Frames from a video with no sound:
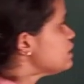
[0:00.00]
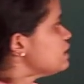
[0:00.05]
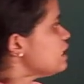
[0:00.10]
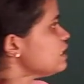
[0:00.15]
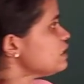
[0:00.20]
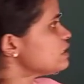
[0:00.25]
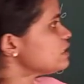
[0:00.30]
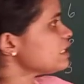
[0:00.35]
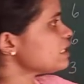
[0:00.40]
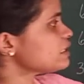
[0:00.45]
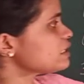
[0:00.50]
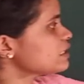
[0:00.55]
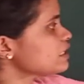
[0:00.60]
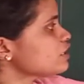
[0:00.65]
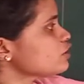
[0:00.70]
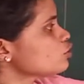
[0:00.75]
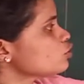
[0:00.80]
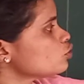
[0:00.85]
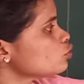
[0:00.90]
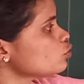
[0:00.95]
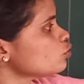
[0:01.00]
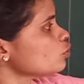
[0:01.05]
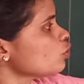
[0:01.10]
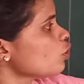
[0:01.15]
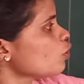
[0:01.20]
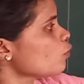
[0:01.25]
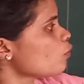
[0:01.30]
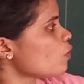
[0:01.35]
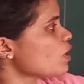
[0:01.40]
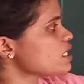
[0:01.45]
Then 6
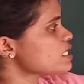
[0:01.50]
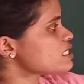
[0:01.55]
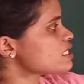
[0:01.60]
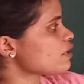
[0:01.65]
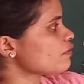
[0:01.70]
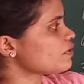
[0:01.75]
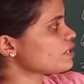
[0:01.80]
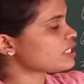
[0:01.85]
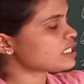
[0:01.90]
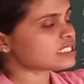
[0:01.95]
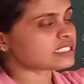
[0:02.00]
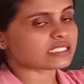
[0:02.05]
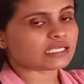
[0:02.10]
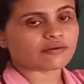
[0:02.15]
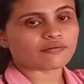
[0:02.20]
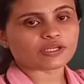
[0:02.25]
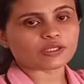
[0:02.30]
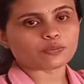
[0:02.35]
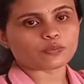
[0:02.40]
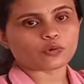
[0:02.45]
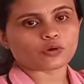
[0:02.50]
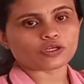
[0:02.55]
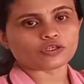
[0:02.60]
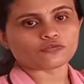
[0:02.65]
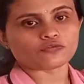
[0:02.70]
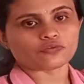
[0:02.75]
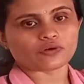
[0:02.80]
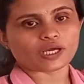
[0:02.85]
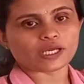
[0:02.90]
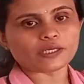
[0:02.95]
into
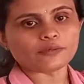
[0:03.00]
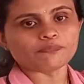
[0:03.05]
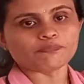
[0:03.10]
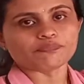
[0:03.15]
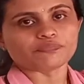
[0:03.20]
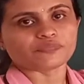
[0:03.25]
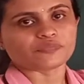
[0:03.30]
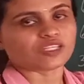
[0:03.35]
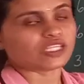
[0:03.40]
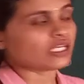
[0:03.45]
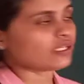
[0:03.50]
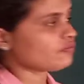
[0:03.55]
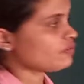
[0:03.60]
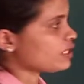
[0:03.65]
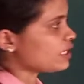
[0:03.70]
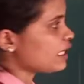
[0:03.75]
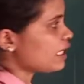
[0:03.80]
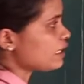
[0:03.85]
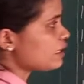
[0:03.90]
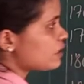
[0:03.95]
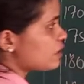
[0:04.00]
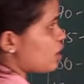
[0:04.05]
177.5, there we get